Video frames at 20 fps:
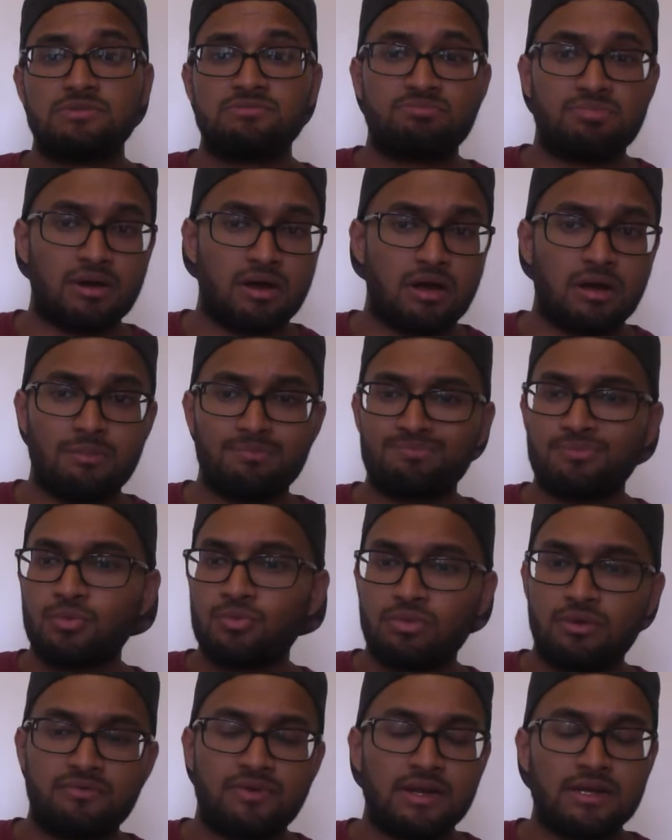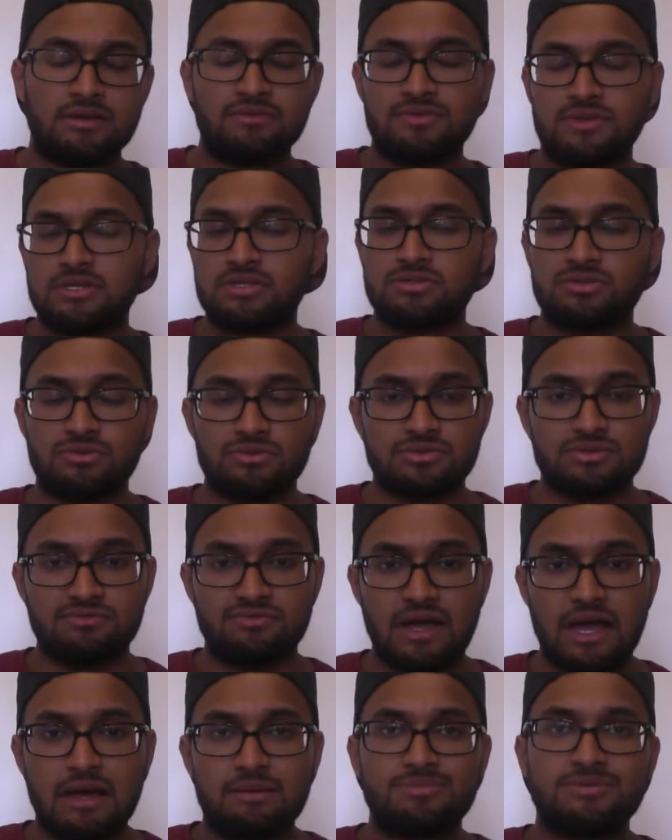but with any of these sorts of
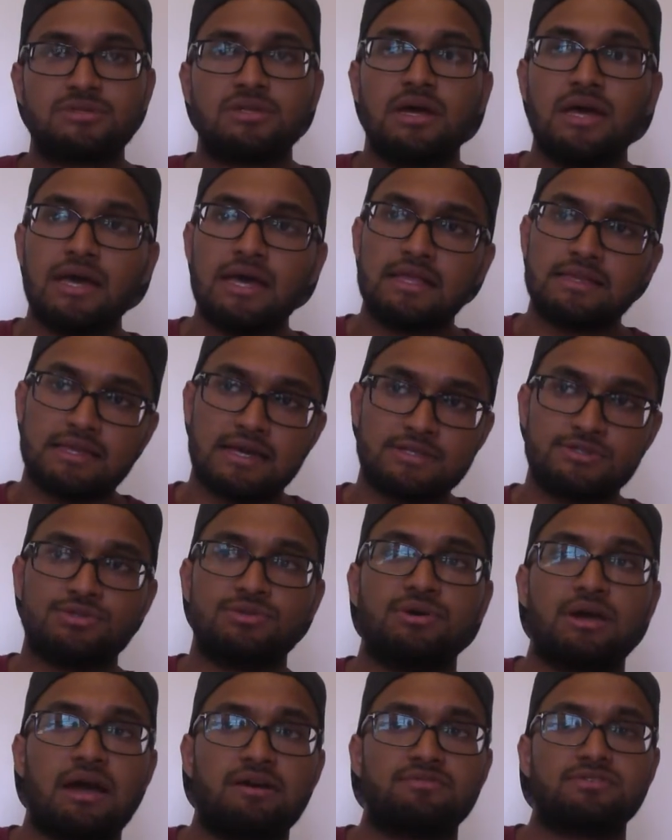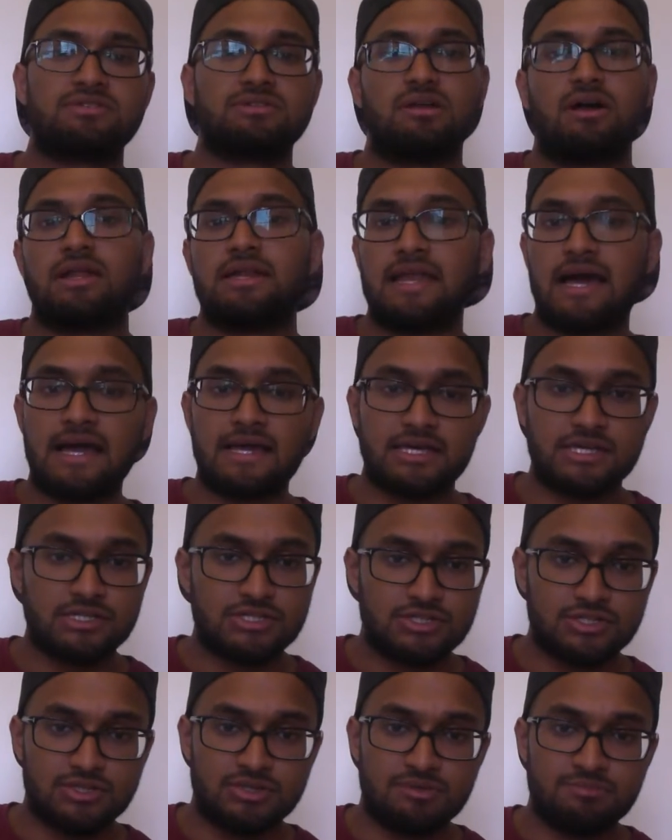apps, they do have a slight lag
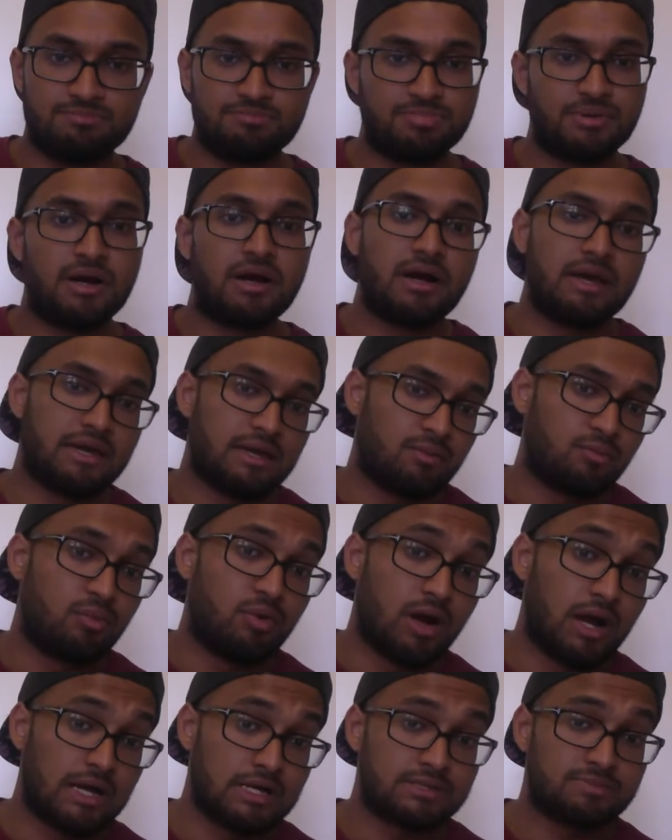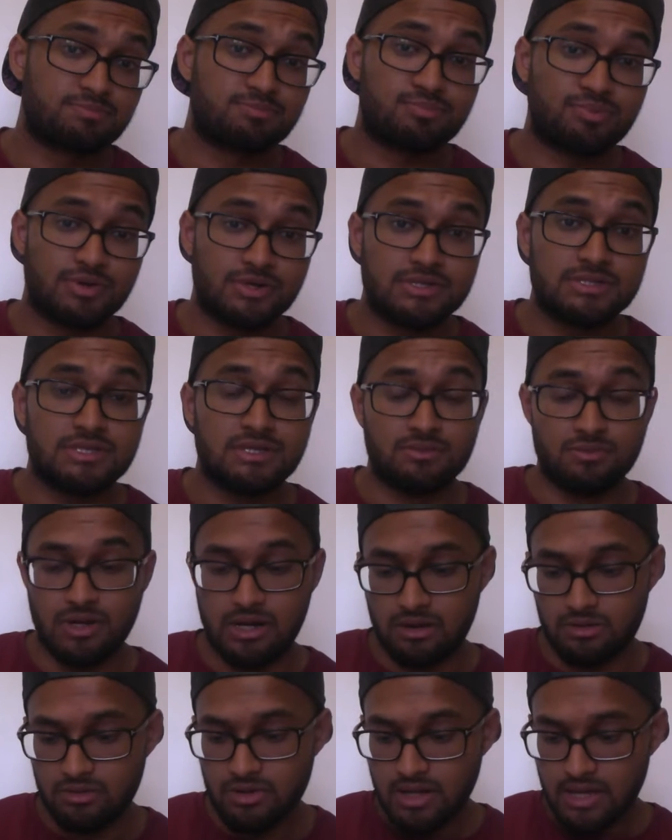issue, but it works pretty
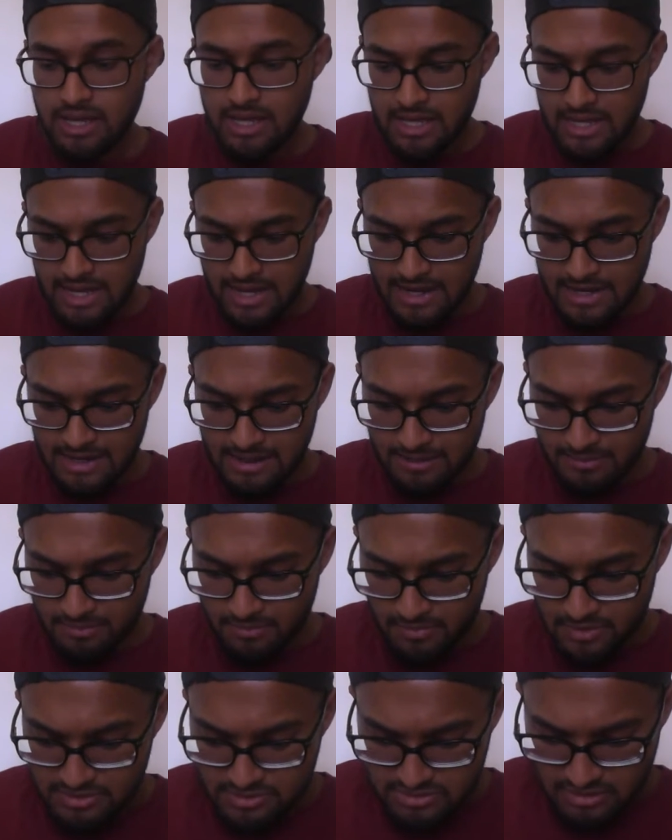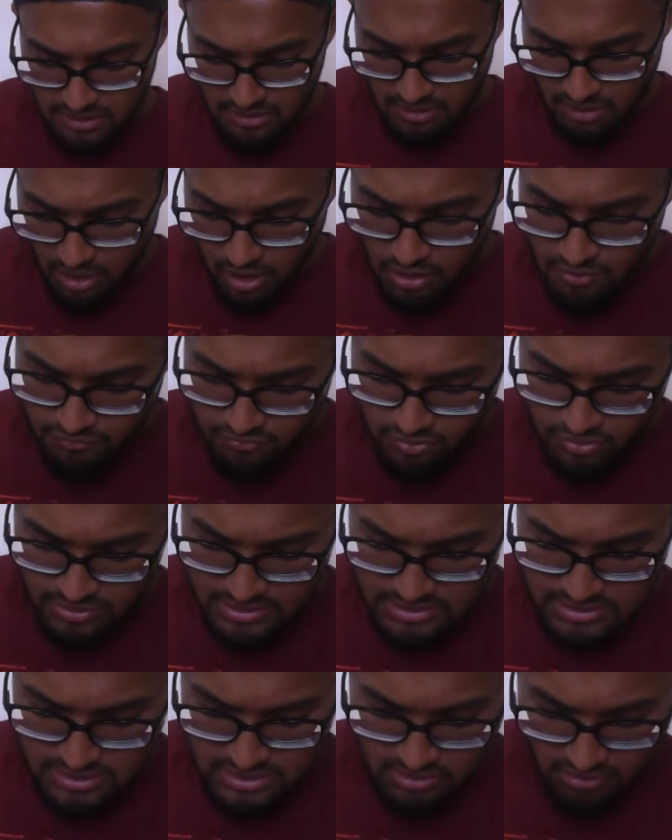well. So overall
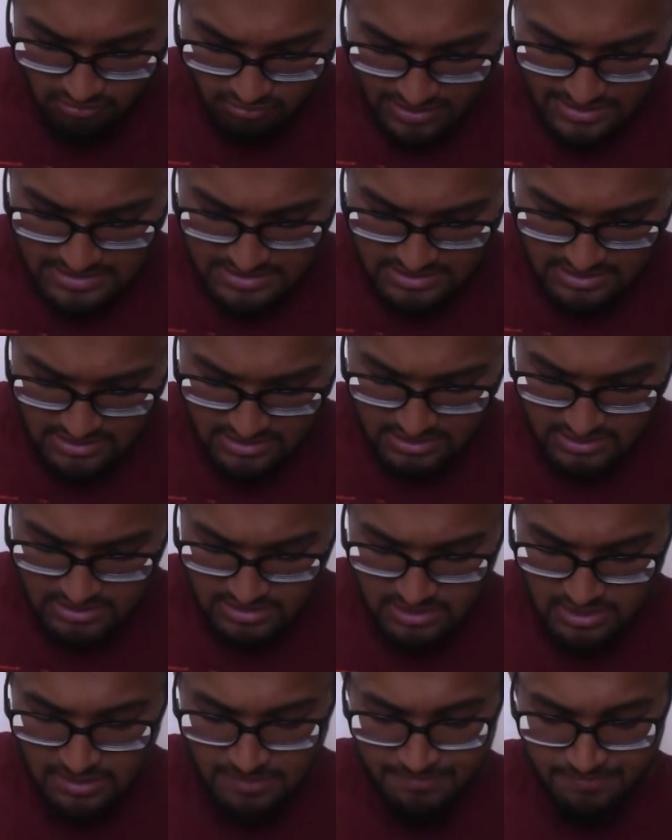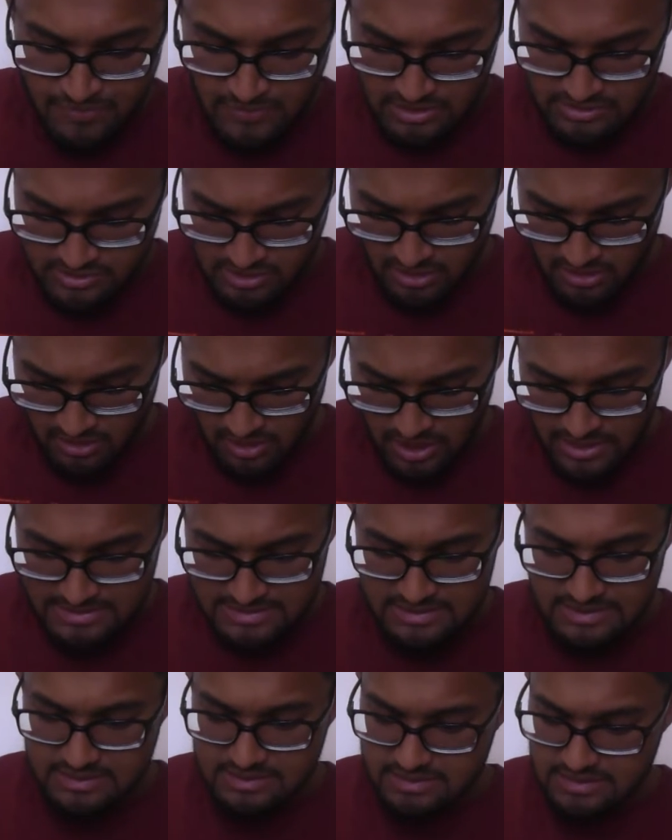into the ratings. So I
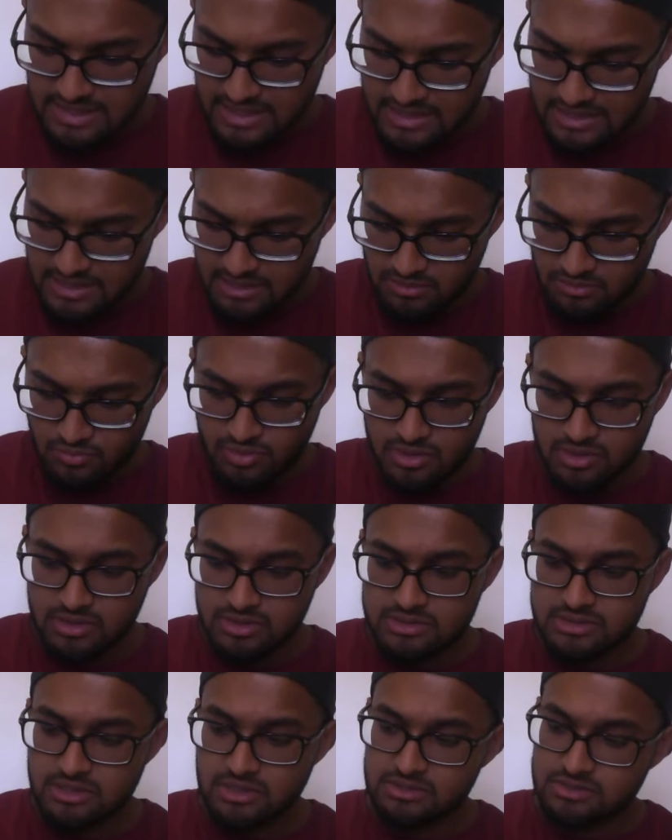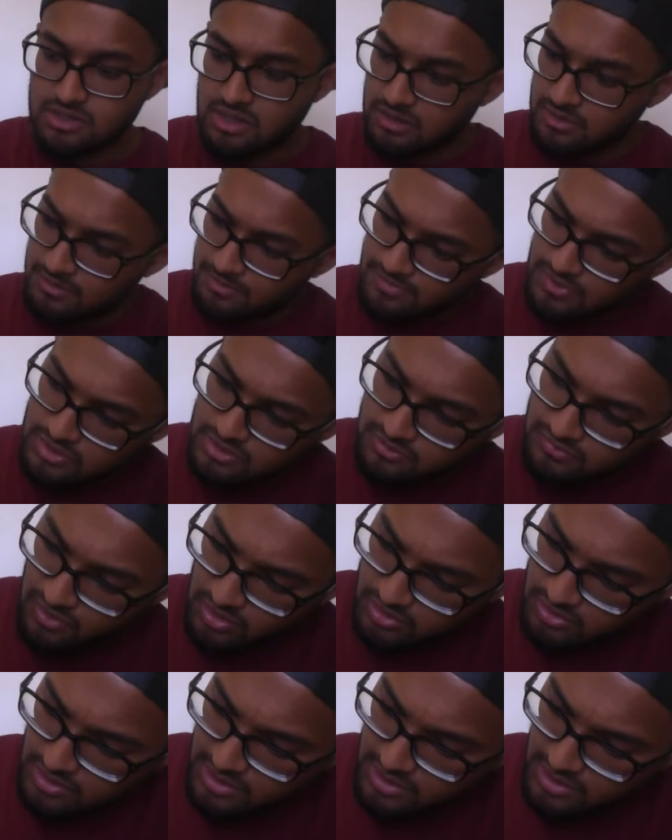did say it was, so you've got your